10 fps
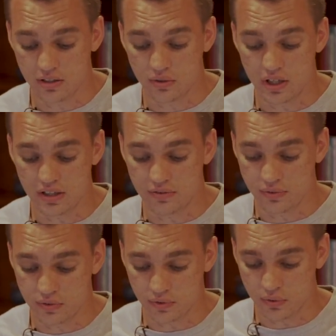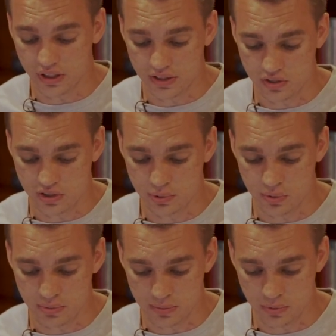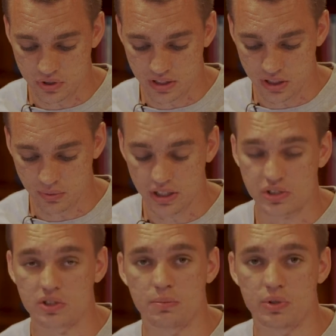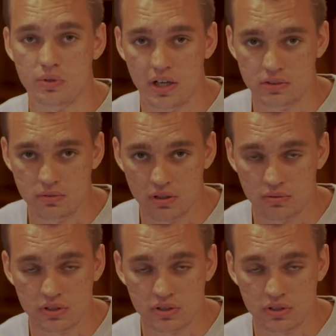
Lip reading: creating fruitful relationships with people so that your relationship with Christ will go.